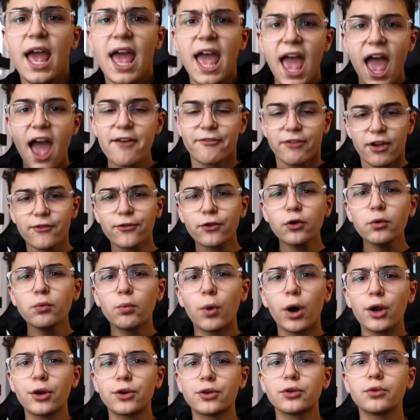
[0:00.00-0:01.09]
Have you ever
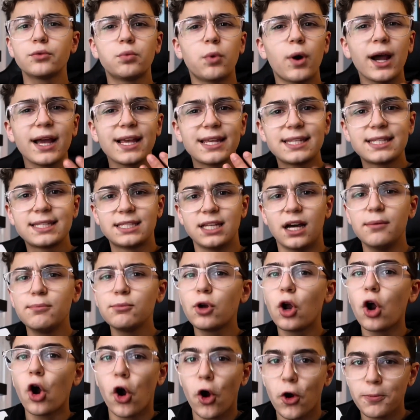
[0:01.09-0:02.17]
wondered why some
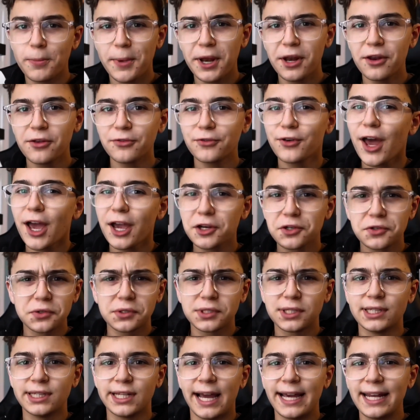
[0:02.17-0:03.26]
car manufacturers'
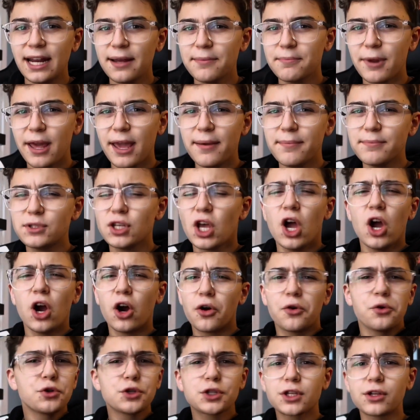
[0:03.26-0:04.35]
lineup names
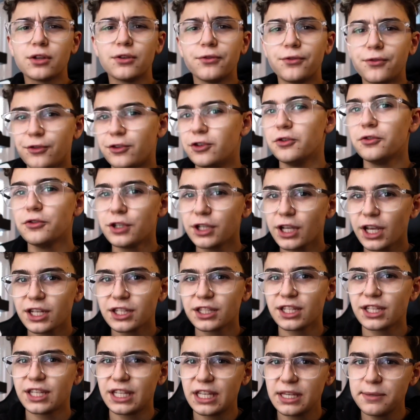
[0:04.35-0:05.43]
are as confusing as
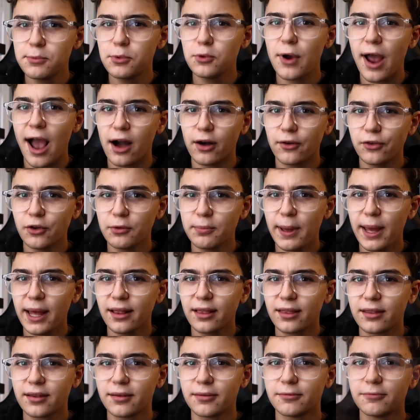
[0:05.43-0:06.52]
the Hebrew
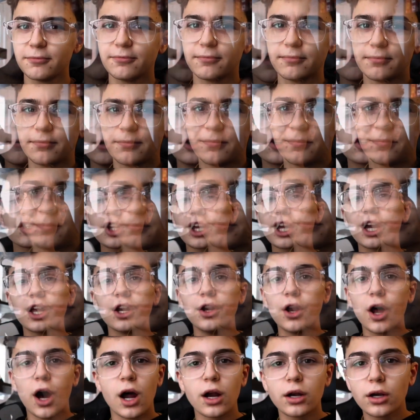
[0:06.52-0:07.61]
alphabet? Maybe you're just like a
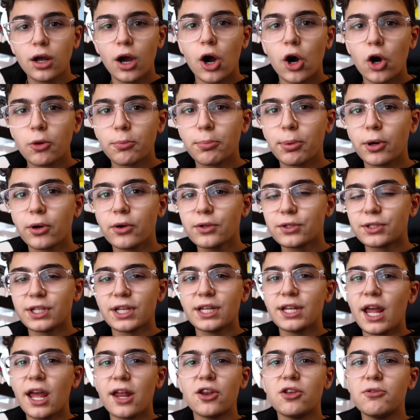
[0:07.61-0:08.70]
non-car
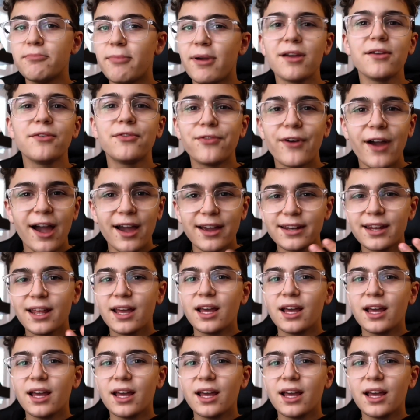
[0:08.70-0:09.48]
person and you may find